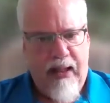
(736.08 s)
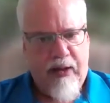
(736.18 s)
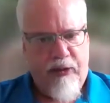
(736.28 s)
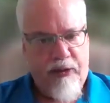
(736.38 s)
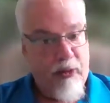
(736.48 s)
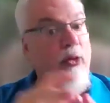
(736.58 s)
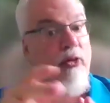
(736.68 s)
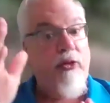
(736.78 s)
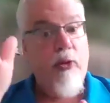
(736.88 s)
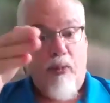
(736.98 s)
And so
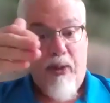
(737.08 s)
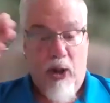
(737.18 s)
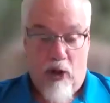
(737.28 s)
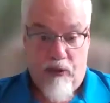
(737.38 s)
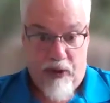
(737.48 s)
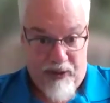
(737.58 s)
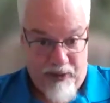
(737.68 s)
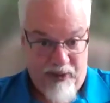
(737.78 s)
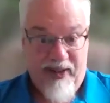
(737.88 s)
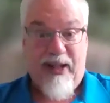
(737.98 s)
those 2 will be offered on
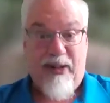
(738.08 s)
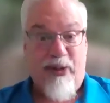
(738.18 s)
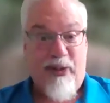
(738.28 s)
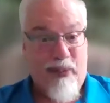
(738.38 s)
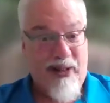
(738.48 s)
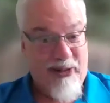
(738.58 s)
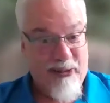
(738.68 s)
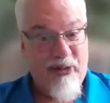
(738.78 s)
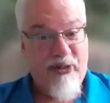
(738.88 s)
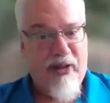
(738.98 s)
different days of the week,
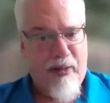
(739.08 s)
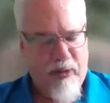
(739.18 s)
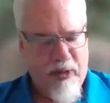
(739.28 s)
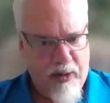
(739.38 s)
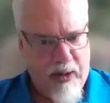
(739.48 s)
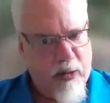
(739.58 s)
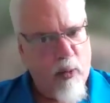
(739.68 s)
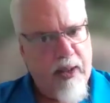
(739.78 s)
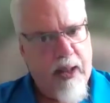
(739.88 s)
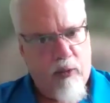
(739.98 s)
different times a day
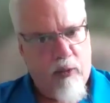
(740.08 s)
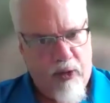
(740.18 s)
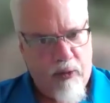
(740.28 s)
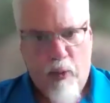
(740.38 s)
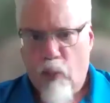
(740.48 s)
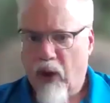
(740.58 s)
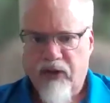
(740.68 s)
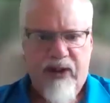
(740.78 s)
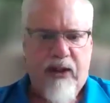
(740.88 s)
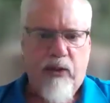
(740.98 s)
to account for different
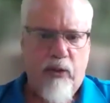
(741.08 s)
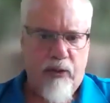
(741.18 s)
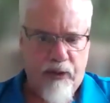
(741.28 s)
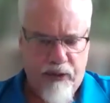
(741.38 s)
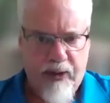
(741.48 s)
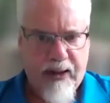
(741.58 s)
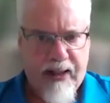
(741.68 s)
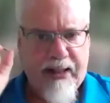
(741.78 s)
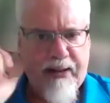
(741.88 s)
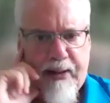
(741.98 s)
work schedules
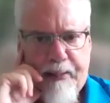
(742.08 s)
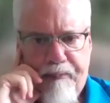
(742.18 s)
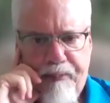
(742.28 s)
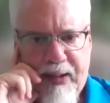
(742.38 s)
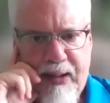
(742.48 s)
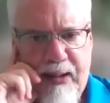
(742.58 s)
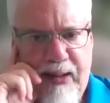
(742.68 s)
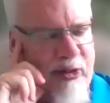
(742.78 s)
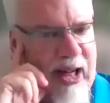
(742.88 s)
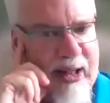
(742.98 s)
and
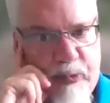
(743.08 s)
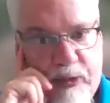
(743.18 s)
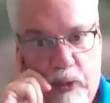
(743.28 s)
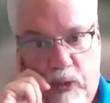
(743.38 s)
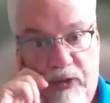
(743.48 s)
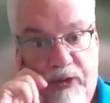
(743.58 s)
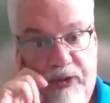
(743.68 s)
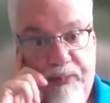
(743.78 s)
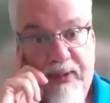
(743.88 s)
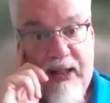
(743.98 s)
time
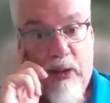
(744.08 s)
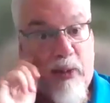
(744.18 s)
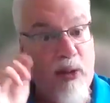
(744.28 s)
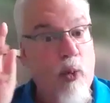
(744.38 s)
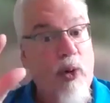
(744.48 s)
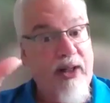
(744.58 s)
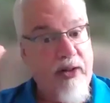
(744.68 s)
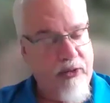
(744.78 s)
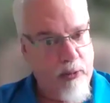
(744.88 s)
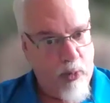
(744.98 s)
zones, and the
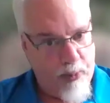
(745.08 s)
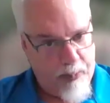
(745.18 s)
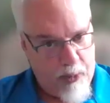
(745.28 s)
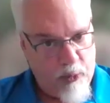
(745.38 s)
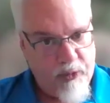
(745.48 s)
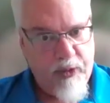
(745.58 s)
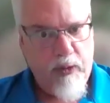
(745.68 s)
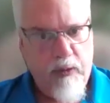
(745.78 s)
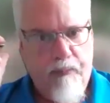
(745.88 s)
recordings will be posted